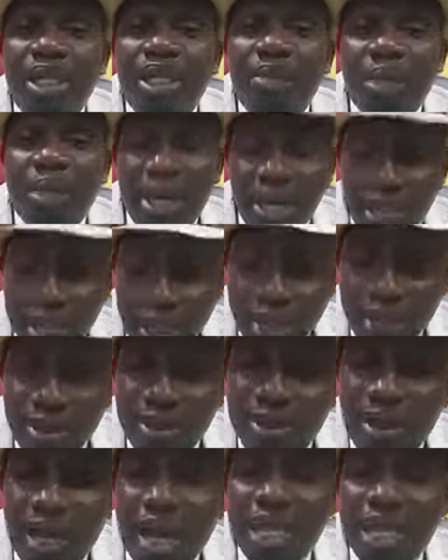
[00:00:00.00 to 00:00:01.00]
My greetings
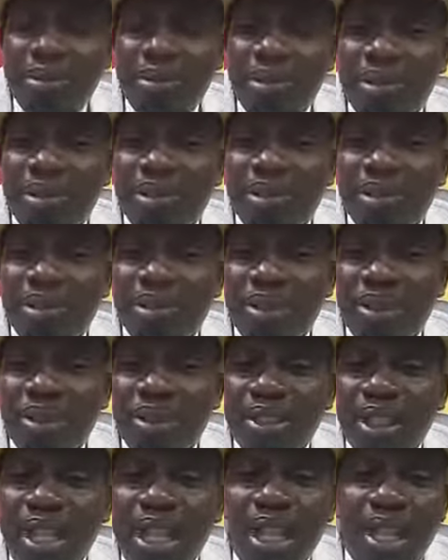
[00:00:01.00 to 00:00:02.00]
to your husband.
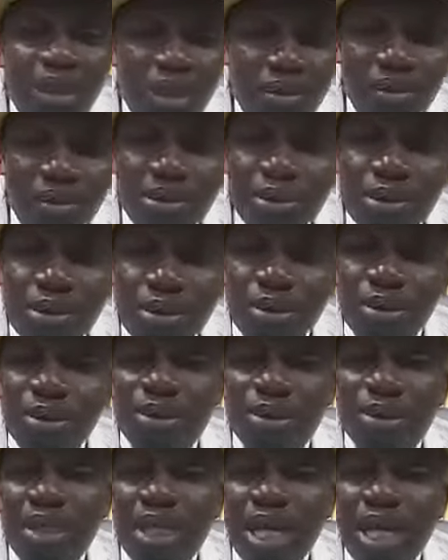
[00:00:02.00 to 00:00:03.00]
I love him too.
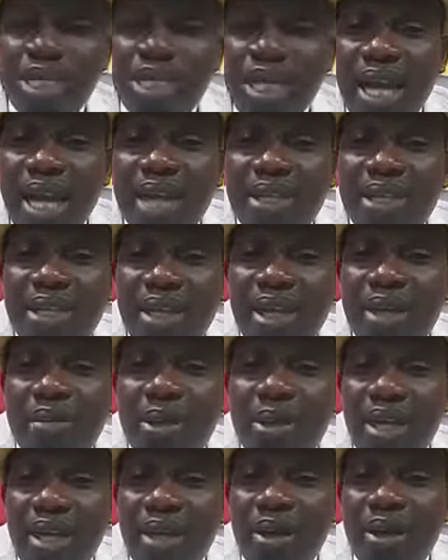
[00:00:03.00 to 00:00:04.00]
Esther,
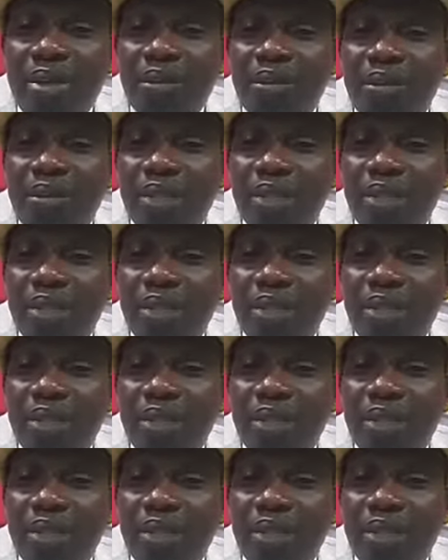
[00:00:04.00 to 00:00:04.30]
my love.